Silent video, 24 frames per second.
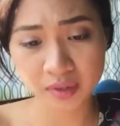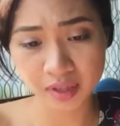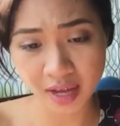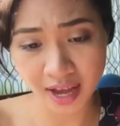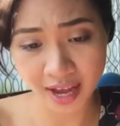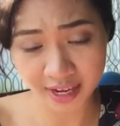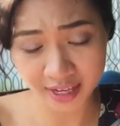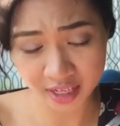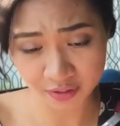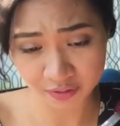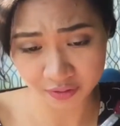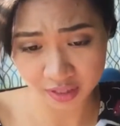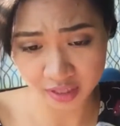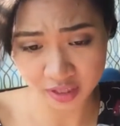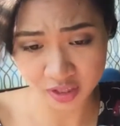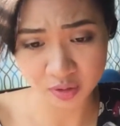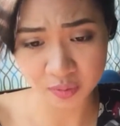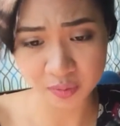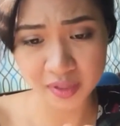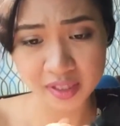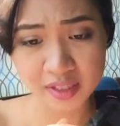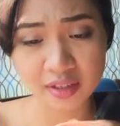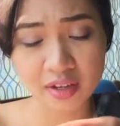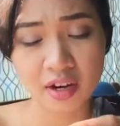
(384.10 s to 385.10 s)
High
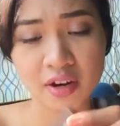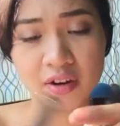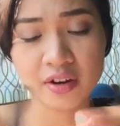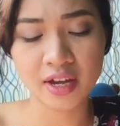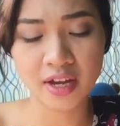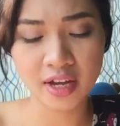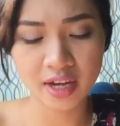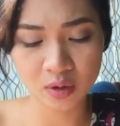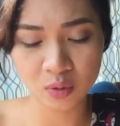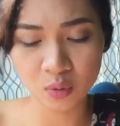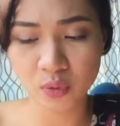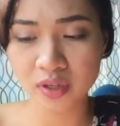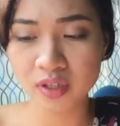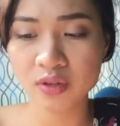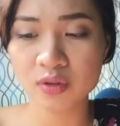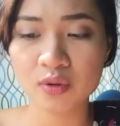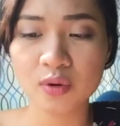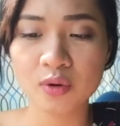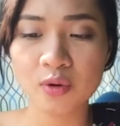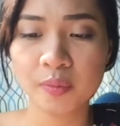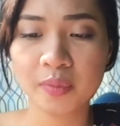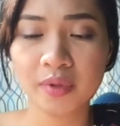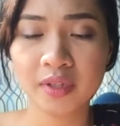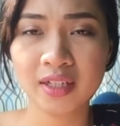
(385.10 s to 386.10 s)
definition mascara. And when you
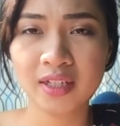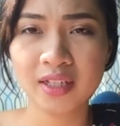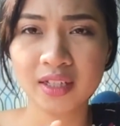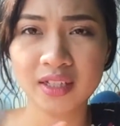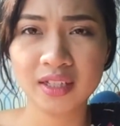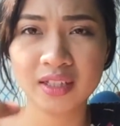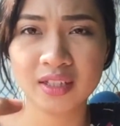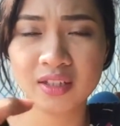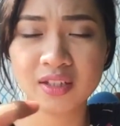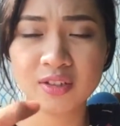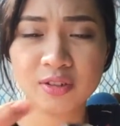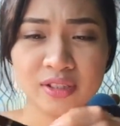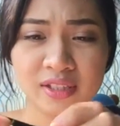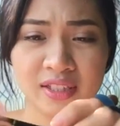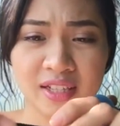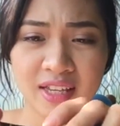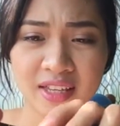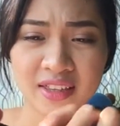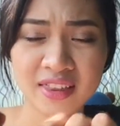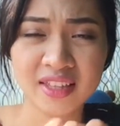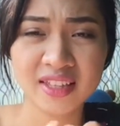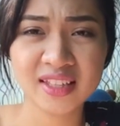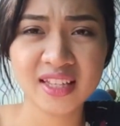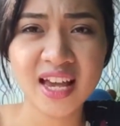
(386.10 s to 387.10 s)
open it, it looks
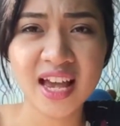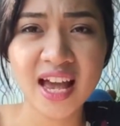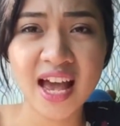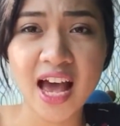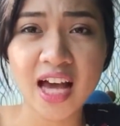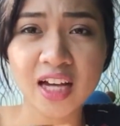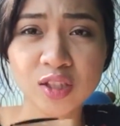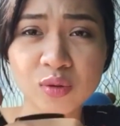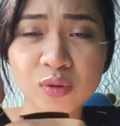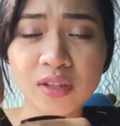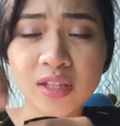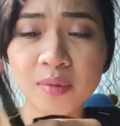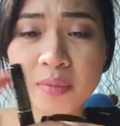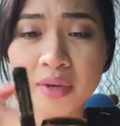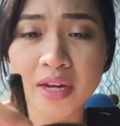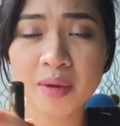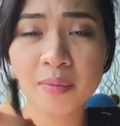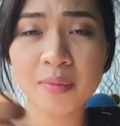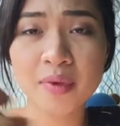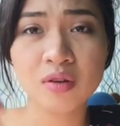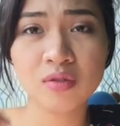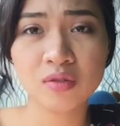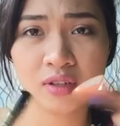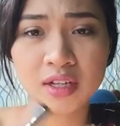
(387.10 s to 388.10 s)
like this. Actually,
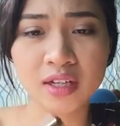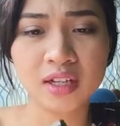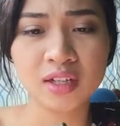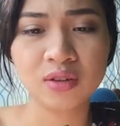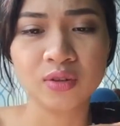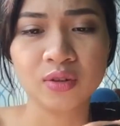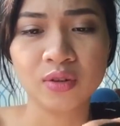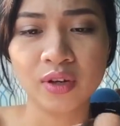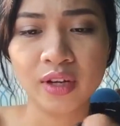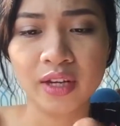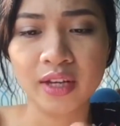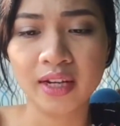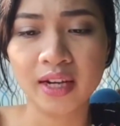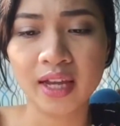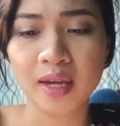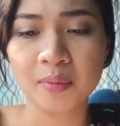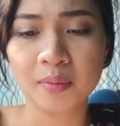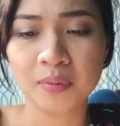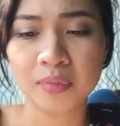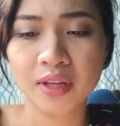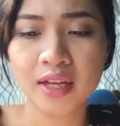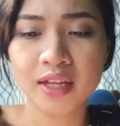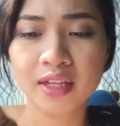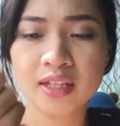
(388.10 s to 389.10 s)
marami akong ganito. And I'm
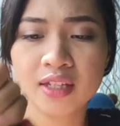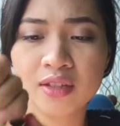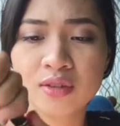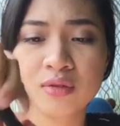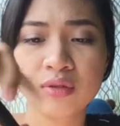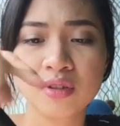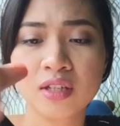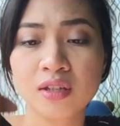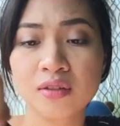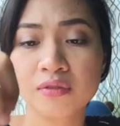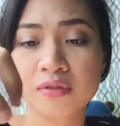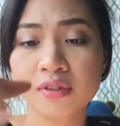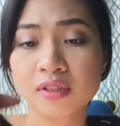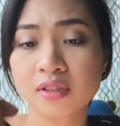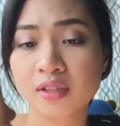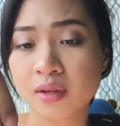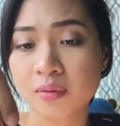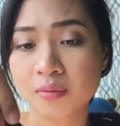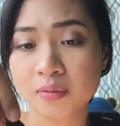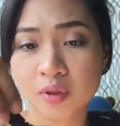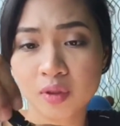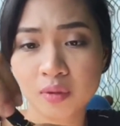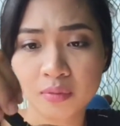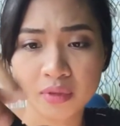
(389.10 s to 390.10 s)
planning to give
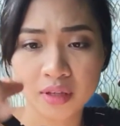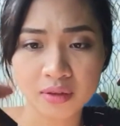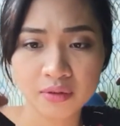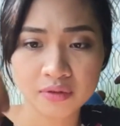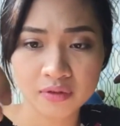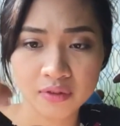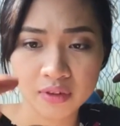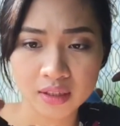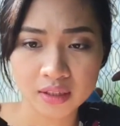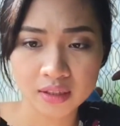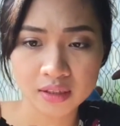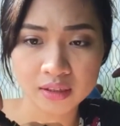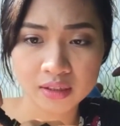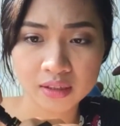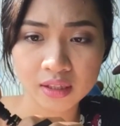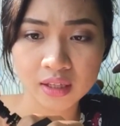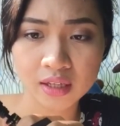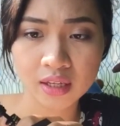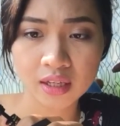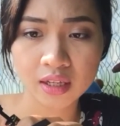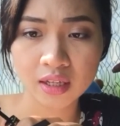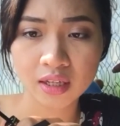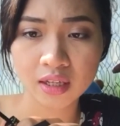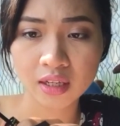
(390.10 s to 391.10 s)
some to my friends.
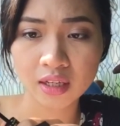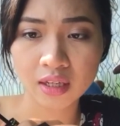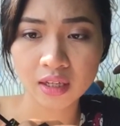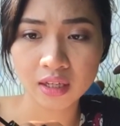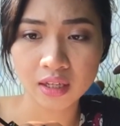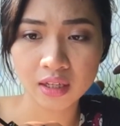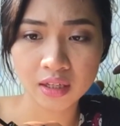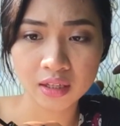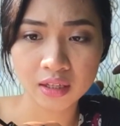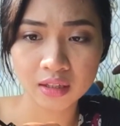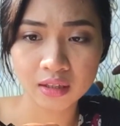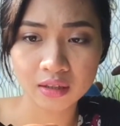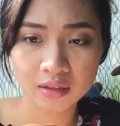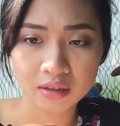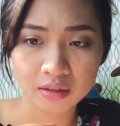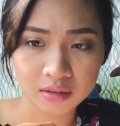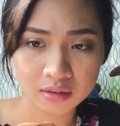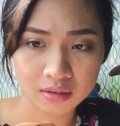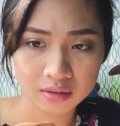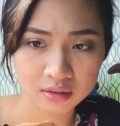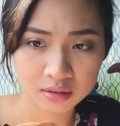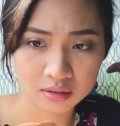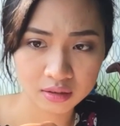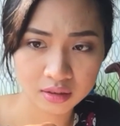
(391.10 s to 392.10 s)
And
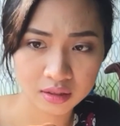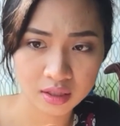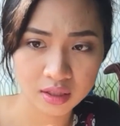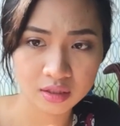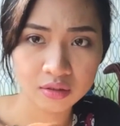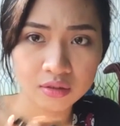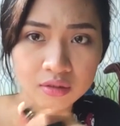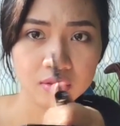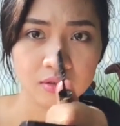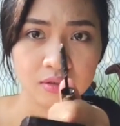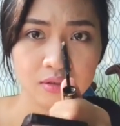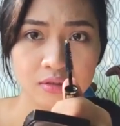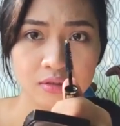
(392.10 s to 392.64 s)
ayun.